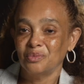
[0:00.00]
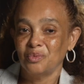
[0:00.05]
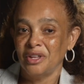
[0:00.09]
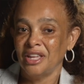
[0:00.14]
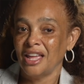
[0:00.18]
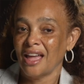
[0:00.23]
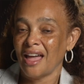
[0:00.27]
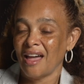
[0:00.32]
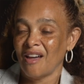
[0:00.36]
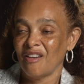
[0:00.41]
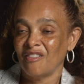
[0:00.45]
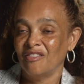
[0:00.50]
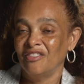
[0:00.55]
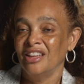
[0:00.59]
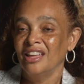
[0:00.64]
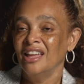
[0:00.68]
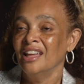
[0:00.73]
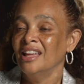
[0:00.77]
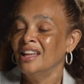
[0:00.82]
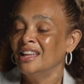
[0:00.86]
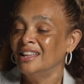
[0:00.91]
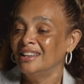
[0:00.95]
we have
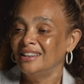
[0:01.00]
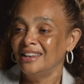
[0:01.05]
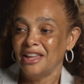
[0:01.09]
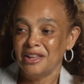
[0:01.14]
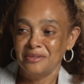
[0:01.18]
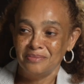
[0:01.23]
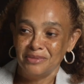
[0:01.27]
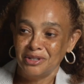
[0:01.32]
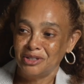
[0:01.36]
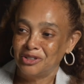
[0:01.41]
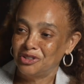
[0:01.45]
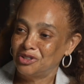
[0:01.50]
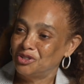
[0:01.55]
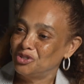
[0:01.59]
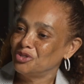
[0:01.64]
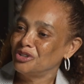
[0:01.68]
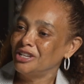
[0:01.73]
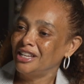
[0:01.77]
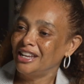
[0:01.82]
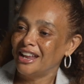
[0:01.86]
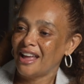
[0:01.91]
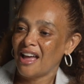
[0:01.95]
named a
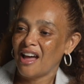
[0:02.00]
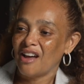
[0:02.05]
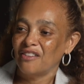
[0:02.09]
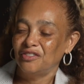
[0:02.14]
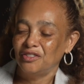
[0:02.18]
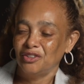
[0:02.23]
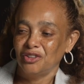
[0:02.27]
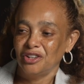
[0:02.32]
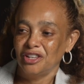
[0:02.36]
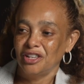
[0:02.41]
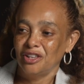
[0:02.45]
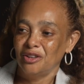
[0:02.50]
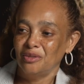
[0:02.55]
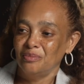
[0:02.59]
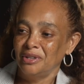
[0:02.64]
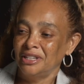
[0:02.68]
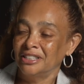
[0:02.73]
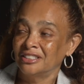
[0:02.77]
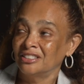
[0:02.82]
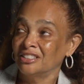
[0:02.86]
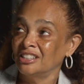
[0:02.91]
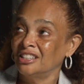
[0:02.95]
street after him.
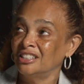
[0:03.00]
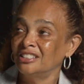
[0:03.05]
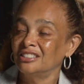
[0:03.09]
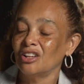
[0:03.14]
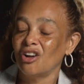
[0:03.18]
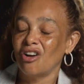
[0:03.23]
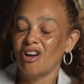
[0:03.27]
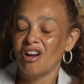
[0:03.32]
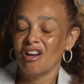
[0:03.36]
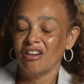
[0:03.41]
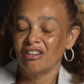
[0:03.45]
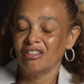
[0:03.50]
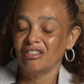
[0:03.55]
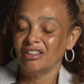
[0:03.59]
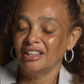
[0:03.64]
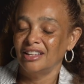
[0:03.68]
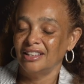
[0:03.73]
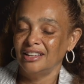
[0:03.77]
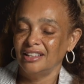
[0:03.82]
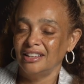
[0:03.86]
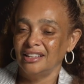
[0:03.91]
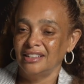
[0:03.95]
His art
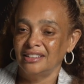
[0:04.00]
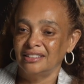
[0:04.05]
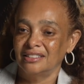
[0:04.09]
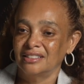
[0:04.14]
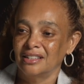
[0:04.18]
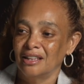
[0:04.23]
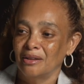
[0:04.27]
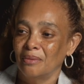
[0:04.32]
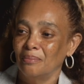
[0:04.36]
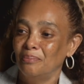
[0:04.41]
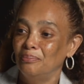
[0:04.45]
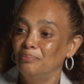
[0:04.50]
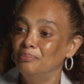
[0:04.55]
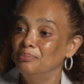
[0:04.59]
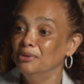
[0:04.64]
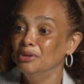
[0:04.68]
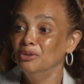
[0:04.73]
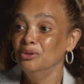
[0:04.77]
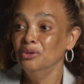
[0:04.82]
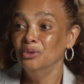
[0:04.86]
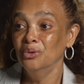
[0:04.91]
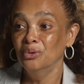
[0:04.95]
is
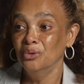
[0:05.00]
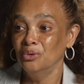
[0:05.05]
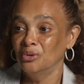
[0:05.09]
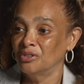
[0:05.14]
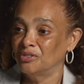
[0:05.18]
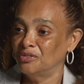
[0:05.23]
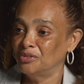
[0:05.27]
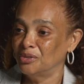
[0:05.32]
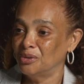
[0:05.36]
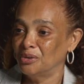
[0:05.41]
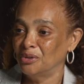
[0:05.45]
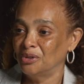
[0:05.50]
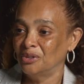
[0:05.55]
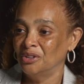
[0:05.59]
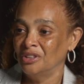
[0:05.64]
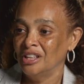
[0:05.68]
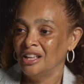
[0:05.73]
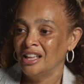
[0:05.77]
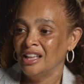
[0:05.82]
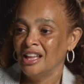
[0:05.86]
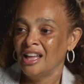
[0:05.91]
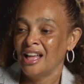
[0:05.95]
beautiful.
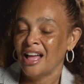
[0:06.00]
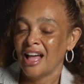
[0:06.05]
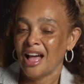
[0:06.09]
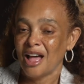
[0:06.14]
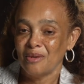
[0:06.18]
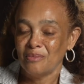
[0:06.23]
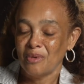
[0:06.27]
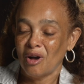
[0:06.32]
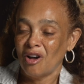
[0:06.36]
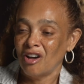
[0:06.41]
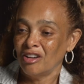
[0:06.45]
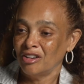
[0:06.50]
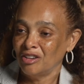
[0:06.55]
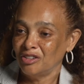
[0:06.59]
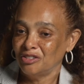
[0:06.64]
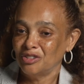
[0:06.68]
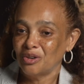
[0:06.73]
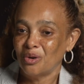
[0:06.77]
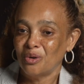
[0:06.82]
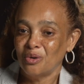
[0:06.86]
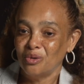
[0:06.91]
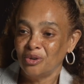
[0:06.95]
I'm honored
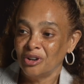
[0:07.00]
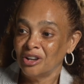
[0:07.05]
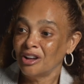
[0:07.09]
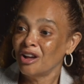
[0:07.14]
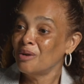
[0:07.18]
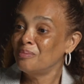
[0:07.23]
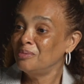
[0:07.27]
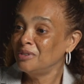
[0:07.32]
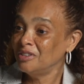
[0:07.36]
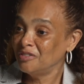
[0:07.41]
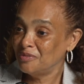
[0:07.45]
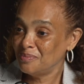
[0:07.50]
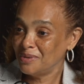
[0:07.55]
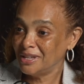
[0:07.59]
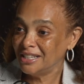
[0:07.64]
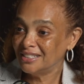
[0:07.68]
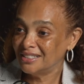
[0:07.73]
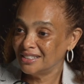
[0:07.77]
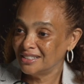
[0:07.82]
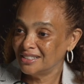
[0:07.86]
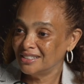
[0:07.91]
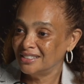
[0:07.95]
to own a couple of
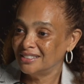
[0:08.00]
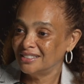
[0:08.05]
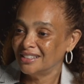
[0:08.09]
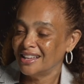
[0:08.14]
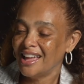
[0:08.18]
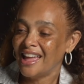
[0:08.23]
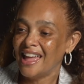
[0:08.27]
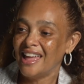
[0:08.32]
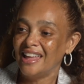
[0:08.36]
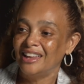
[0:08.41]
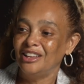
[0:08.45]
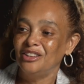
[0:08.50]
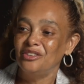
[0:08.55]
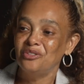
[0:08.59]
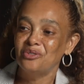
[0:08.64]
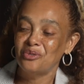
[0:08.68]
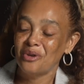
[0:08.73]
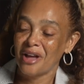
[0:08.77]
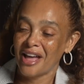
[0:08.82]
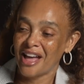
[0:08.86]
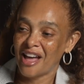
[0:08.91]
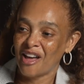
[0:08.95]
pieces, and
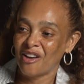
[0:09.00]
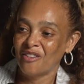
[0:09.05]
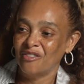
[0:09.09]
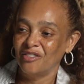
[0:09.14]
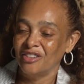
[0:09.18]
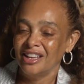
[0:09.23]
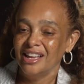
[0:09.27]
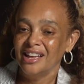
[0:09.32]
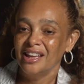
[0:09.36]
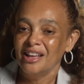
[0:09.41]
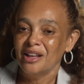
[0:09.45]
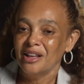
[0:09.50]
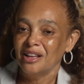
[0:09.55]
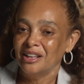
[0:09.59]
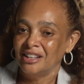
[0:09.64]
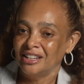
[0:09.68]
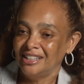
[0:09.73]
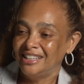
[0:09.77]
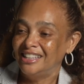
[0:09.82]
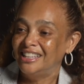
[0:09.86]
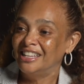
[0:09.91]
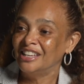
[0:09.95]
you have
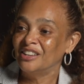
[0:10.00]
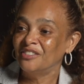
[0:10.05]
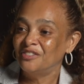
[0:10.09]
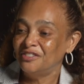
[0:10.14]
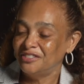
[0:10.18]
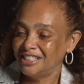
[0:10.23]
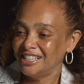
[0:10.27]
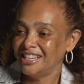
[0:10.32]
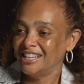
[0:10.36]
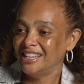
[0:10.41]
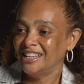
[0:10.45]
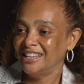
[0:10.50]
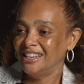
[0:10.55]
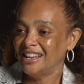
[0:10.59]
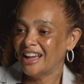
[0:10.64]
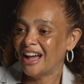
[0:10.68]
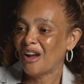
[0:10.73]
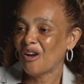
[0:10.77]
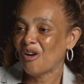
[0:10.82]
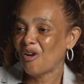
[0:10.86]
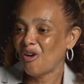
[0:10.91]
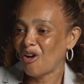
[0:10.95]
gifted
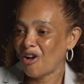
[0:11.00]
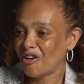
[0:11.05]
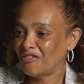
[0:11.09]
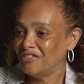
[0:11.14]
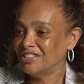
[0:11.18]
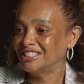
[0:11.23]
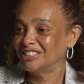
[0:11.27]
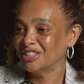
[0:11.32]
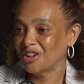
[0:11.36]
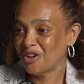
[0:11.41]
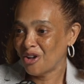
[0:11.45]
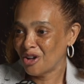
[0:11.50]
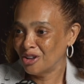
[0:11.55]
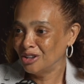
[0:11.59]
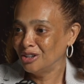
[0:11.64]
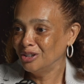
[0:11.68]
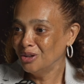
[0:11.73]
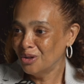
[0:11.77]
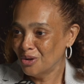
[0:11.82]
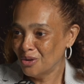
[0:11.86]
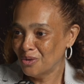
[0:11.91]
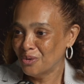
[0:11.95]
our office
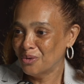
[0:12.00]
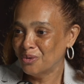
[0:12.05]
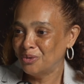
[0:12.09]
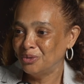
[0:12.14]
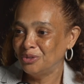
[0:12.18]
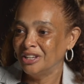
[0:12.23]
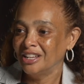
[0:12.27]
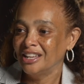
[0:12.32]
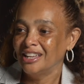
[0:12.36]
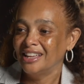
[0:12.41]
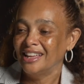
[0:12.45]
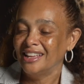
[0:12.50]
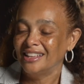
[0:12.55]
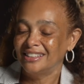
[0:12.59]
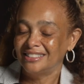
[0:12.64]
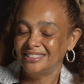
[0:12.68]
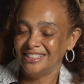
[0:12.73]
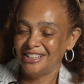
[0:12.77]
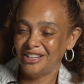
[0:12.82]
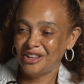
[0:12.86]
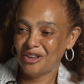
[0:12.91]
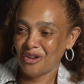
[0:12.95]
on loan at
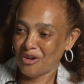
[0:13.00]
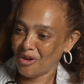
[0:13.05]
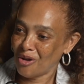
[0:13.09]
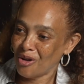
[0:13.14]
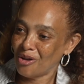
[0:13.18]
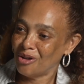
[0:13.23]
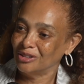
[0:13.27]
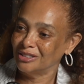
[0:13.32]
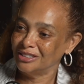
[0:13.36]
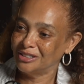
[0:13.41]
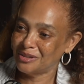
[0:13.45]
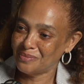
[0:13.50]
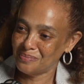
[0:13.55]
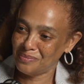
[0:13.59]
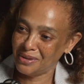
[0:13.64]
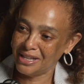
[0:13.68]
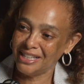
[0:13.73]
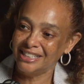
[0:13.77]
City Hall some